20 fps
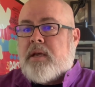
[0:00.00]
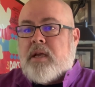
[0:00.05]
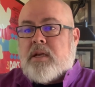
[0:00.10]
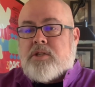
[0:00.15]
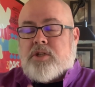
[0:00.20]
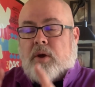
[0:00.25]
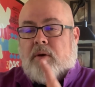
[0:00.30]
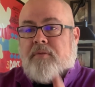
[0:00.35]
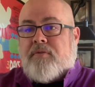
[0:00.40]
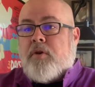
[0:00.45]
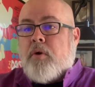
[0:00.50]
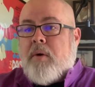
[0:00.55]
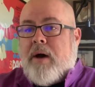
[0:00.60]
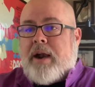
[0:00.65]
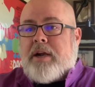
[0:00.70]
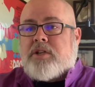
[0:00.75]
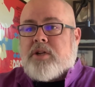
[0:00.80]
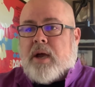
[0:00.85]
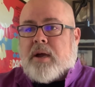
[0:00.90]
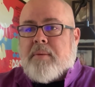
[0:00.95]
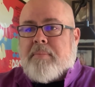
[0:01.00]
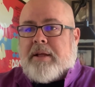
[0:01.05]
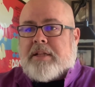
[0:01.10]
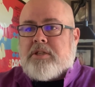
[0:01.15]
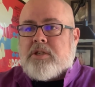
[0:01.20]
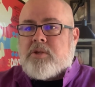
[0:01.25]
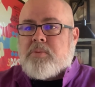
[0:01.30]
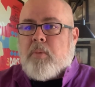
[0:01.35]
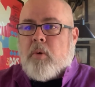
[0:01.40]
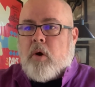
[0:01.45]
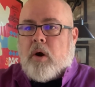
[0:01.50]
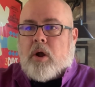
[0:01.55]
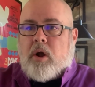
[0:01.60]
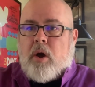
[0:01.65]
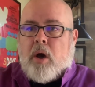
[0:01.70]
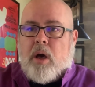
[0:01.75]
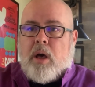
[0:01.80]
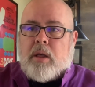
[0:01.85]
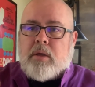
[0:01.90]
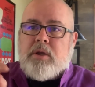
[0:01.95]
So if you want to talk about this more,
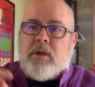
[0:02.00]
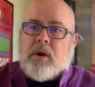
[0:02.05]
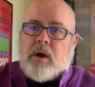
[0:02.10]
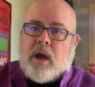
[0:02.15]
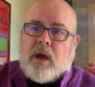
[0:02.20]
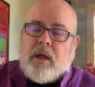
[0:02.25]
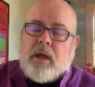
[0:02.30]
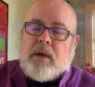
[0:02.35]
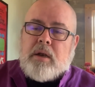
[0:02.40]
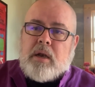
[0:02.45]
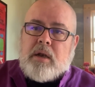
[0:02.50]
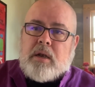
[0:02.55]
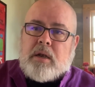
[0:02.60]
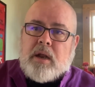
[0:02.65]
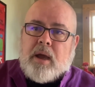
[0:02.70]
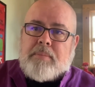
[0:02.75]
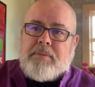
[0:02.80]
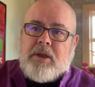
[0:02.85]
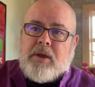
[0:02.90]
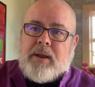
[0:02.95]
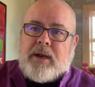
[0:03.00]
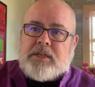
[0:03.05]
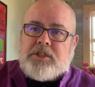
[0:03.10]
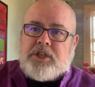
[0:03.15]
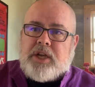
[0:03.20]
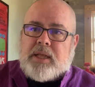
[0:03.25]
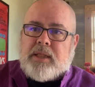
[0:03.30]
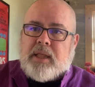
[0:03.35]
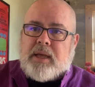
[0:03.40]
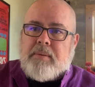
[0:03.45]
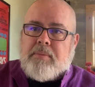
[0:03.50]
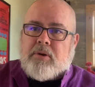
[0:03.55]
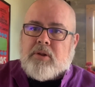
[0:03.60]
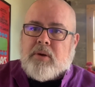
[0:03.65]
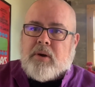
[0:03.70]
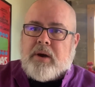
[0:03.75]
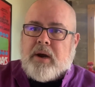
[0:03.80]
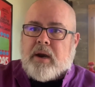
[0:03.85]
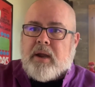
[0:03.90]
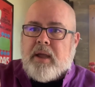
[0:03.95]
call your WN&J labor
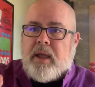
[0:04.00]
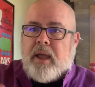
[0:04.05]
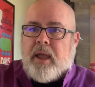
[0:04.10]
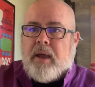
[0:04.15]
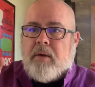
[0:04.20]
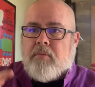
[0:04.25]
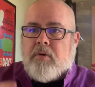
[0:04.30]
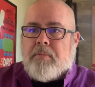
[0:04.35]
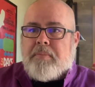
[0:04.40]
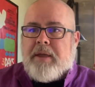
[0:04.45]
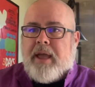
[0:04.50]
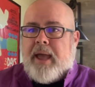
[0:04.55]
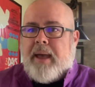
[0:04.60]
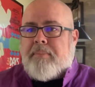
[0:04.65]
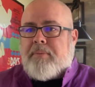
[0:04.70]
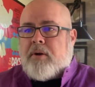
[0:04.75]
lawyer and we'll be happy